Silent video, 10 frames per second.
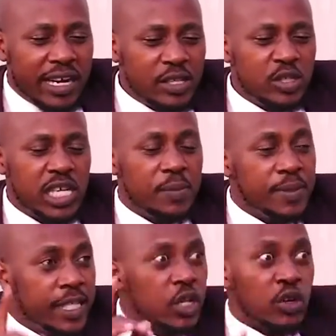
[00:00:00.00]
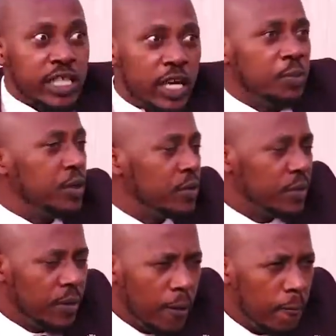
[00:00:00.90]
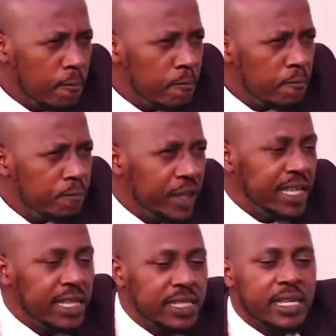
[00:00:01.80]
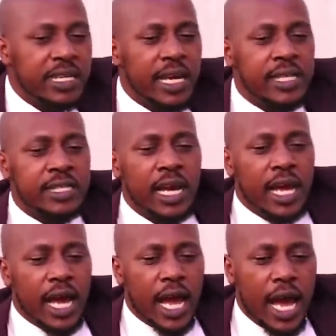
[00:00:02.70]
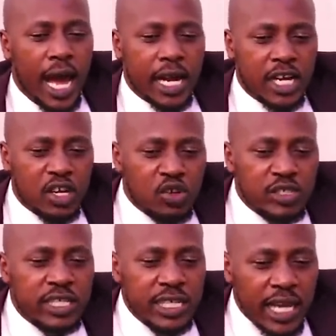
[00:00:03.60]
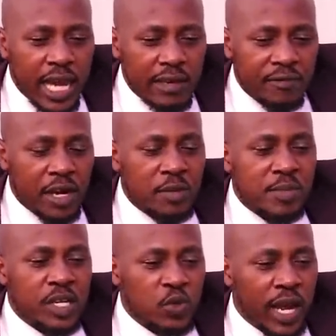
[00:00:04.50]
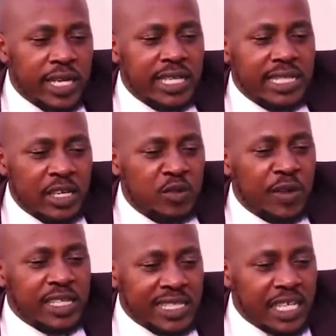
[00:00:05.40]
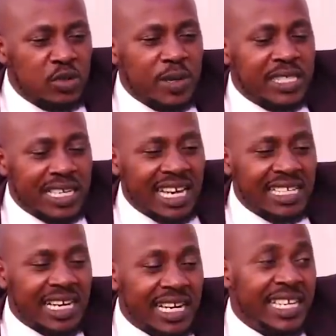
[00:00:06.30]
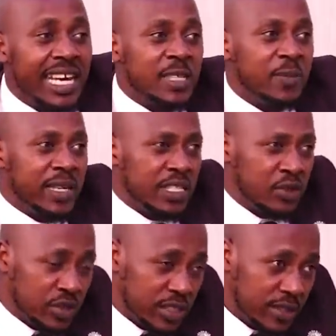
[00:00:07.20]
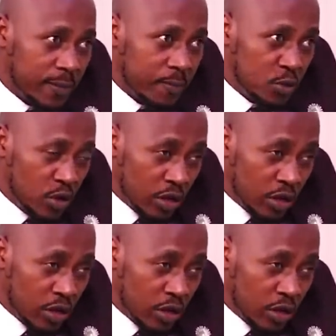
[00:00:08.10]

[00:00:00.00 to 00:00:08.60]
relationships don't help you. They just create a closed-in environment where it has a lot of entitlements and unclear expectations. Mm-hmm.